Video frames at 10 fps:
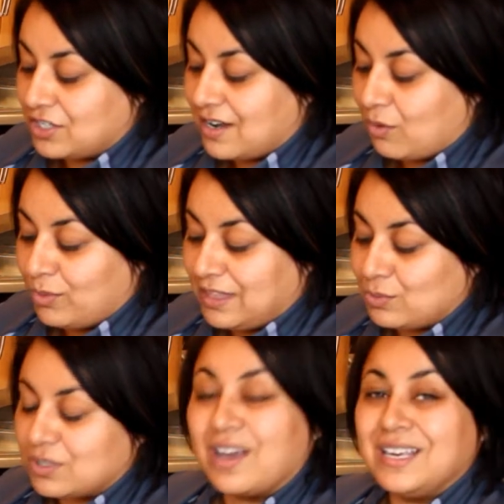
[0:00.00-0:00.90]
Now this
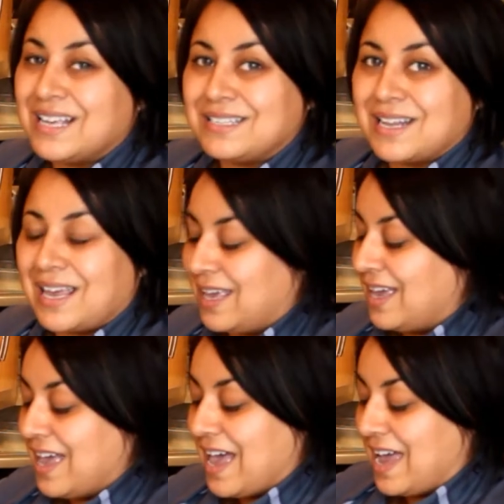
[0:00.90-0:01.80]
was cut yesterday
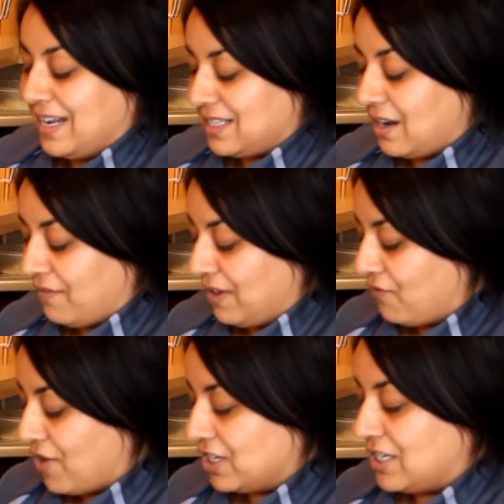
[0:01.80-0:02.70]
and it's lovely and
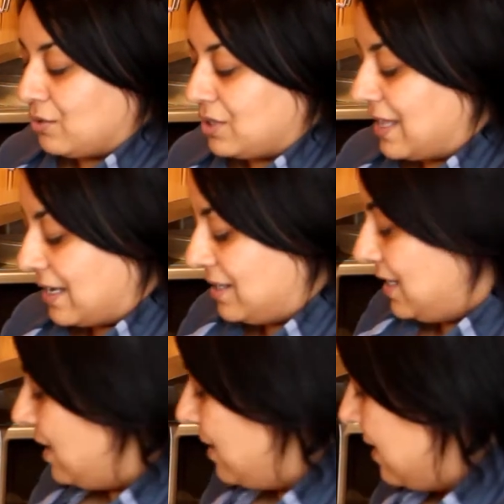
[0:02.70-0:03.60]
fresh still, so that's
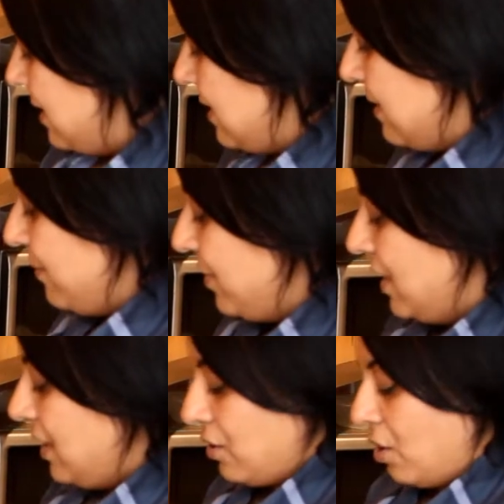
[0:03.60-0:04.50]
the
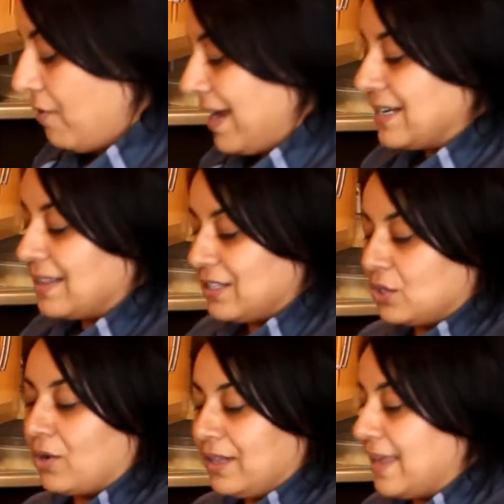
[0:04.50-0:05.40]
coriander that's
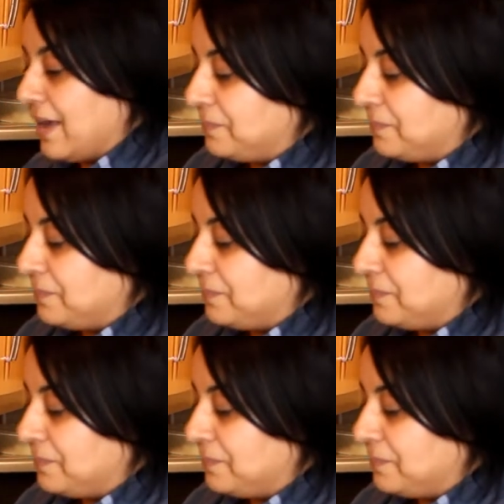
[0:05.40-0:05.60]
gone in there.